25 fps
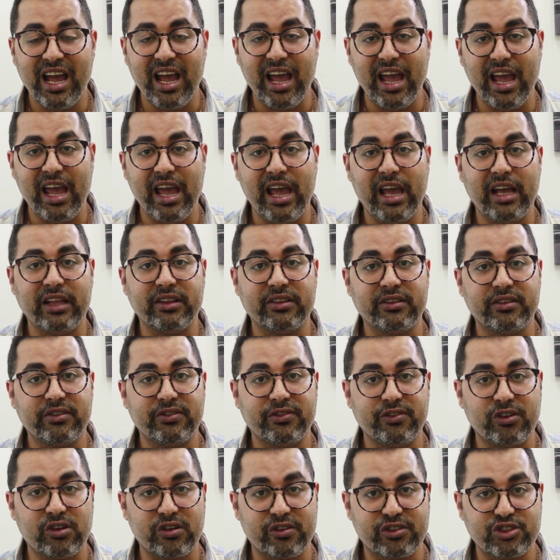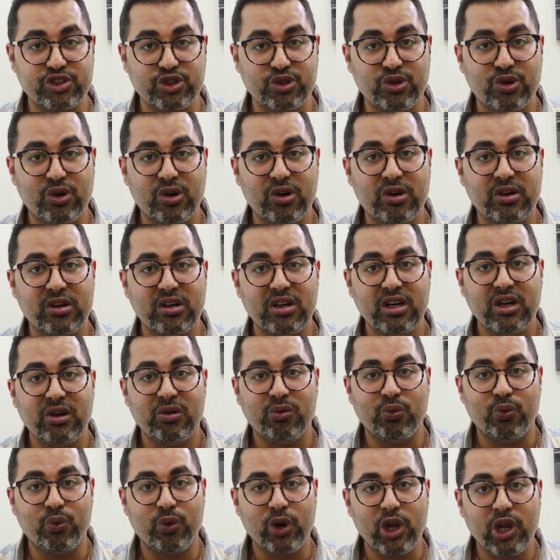and for sure
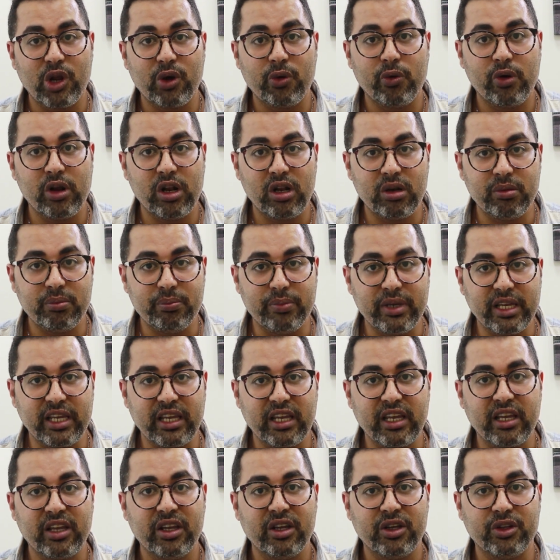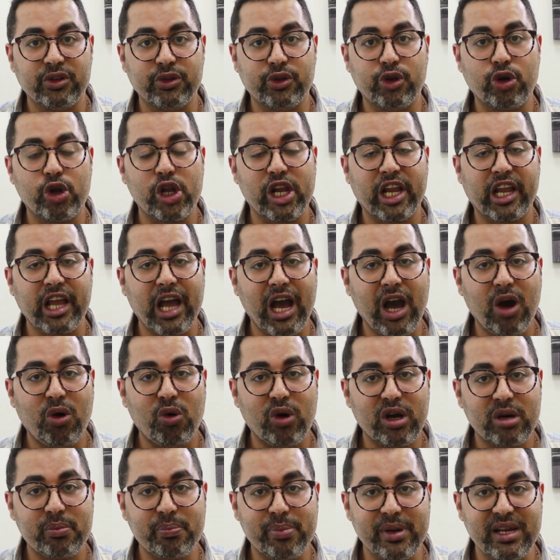we will be doing
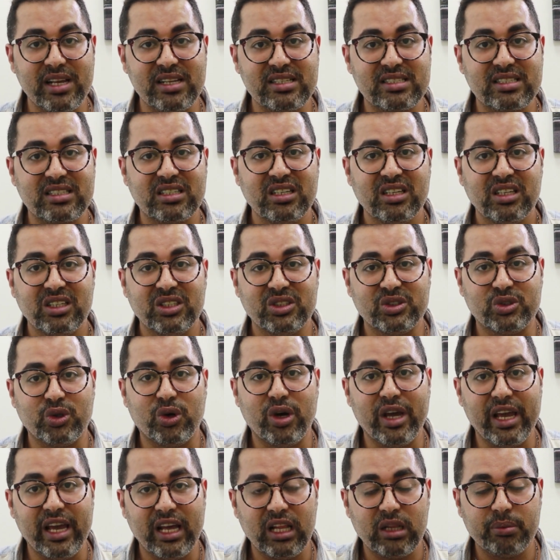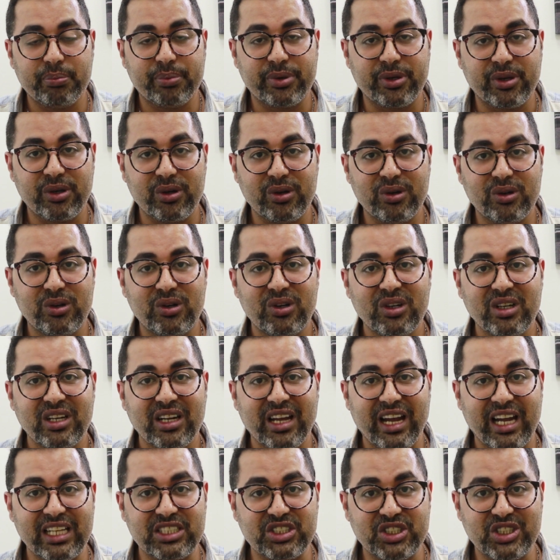our best to help you
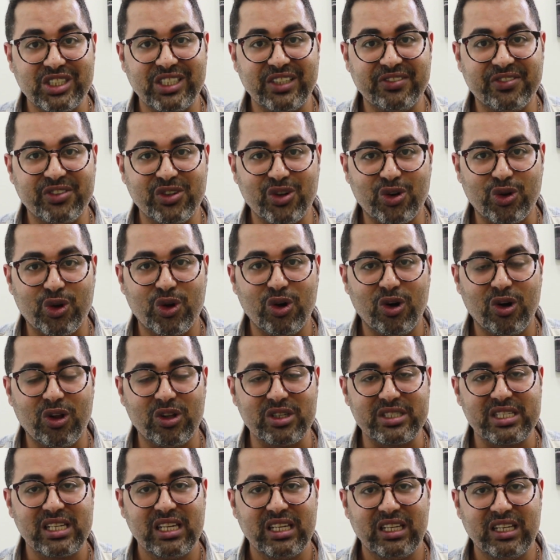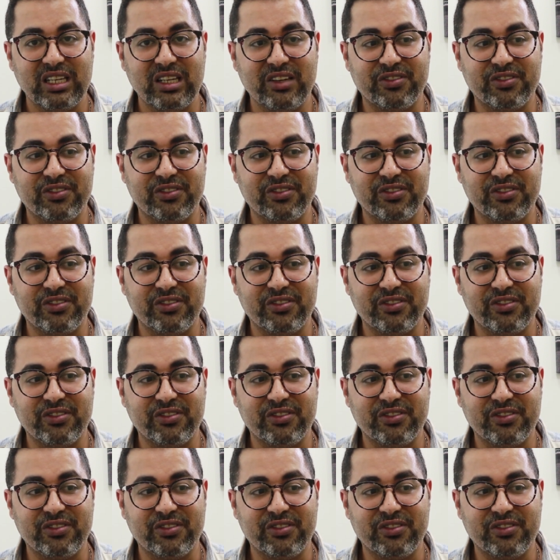achieve your goals.